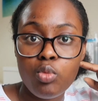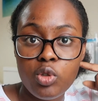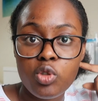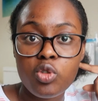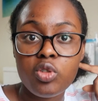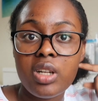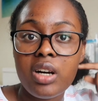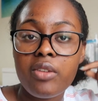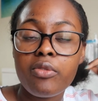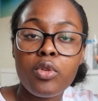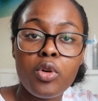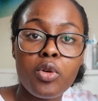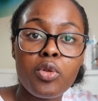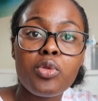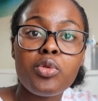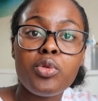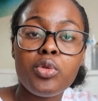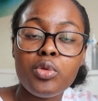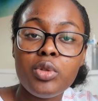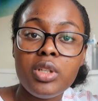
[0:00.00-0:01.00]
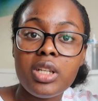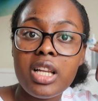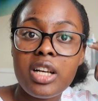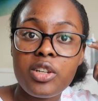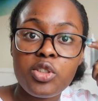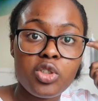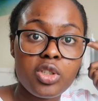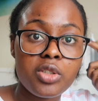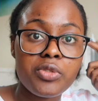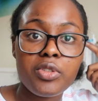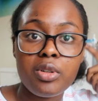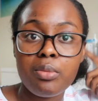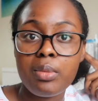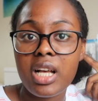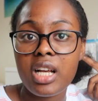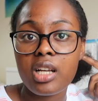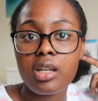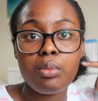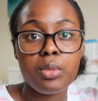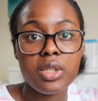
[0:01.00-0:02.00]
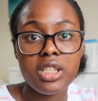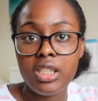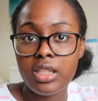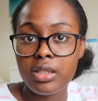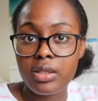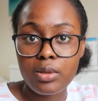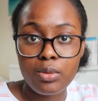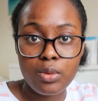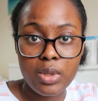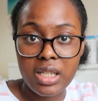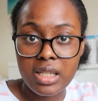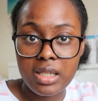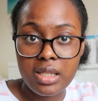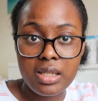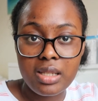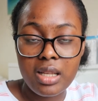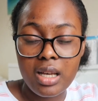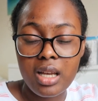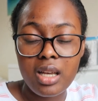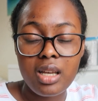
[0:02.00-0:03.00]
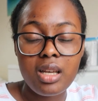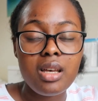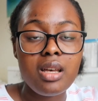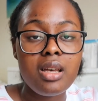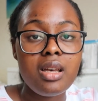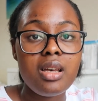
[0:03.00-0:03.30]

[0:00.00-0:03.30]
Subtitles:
we should have gone through the lectures from like Monday to Wednesday